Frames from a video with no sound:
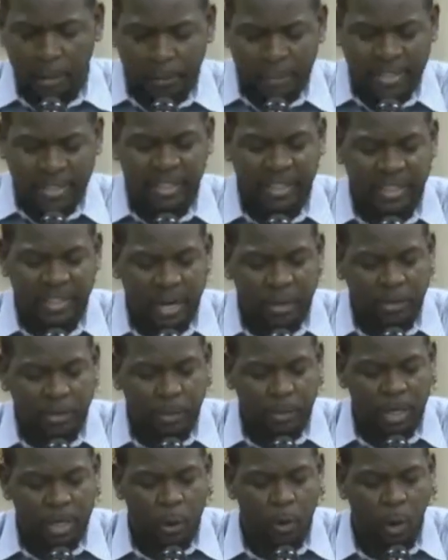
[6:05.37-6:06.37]
But see, there's a
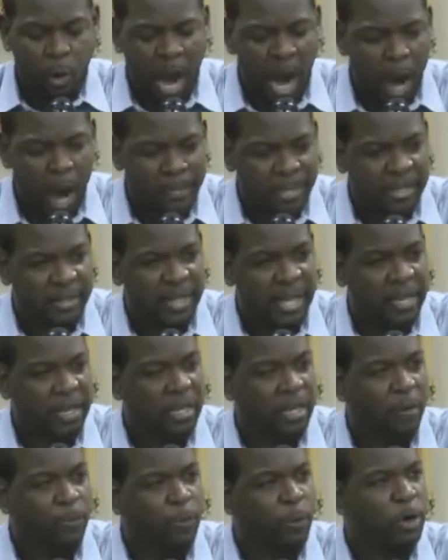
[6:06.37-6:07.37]
requirement that
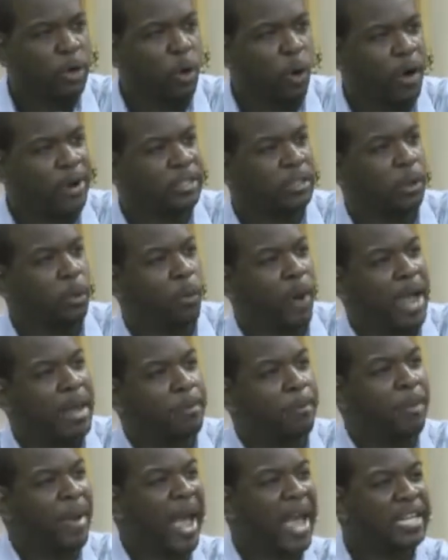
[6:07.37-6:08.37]
if we're going to wait
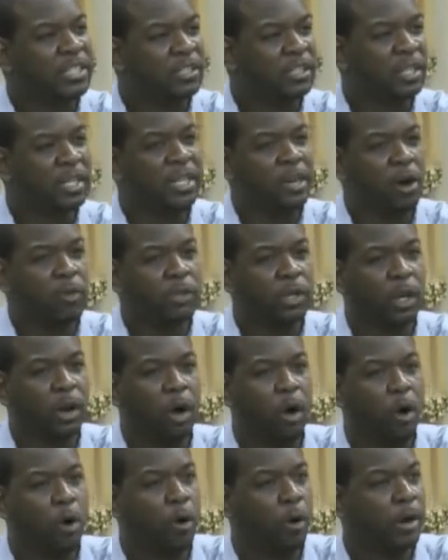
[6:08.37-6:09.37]
patiently on the
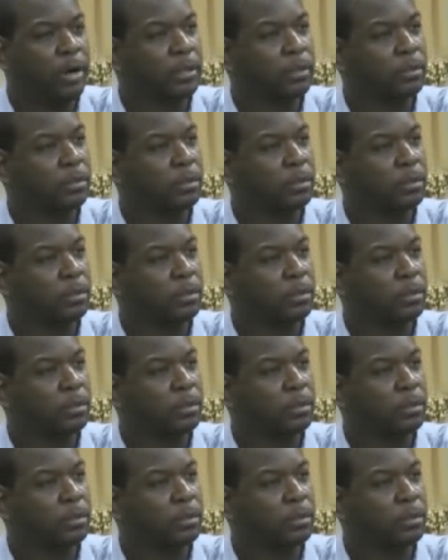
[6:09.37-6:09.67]
Lord,